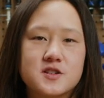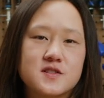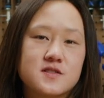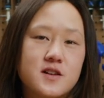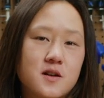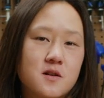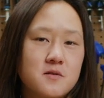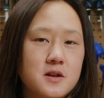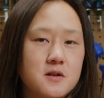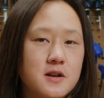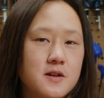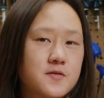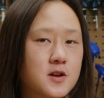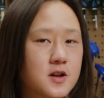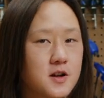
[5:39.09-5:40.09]
is not only
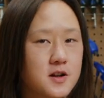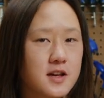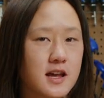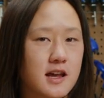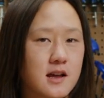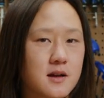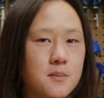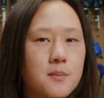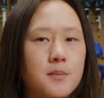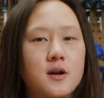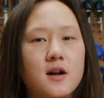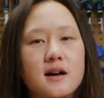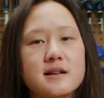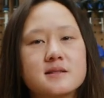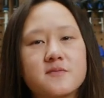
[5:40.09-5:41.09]
great for cooking, but
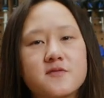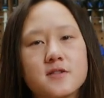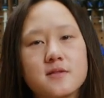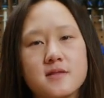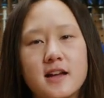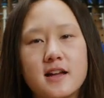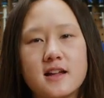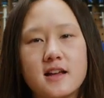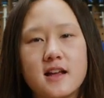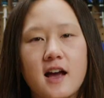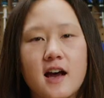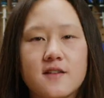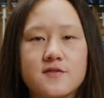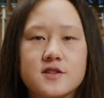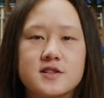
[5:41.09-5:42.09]
awesome for lighting
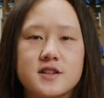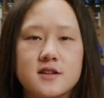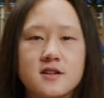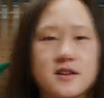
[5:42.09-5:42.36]
after dinner